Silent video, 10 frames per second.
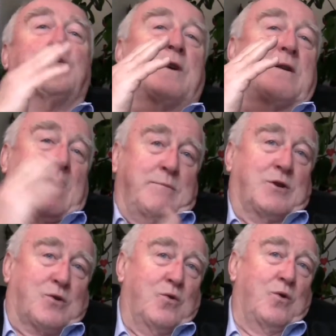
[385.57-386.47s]
to the
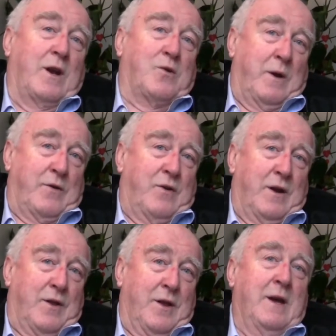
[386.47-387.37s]
grammar school in
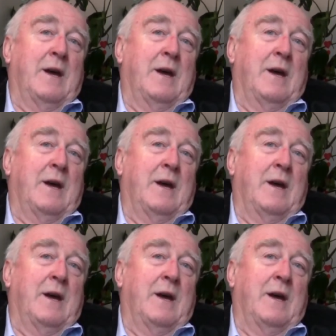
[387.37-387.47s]
Gwendraith?